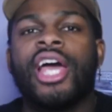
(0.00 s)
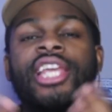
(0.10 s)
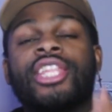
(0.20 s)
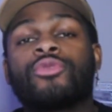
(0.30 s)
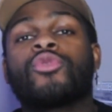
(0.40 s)
And
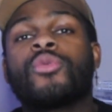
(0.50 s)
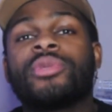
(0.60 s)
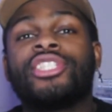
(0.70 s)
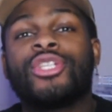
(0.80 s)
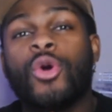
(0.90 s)
in the room, we
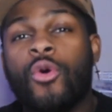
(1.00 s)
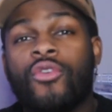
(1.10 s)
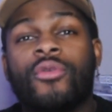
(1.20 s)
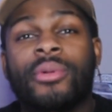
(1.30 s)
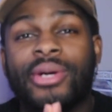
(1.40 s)
see
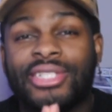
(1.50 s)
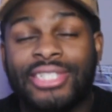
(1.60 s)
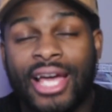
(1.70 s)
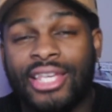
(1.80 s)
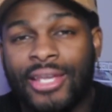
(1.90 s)
Kurama
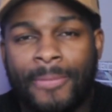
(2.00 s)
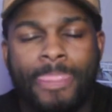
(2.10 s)
Saki.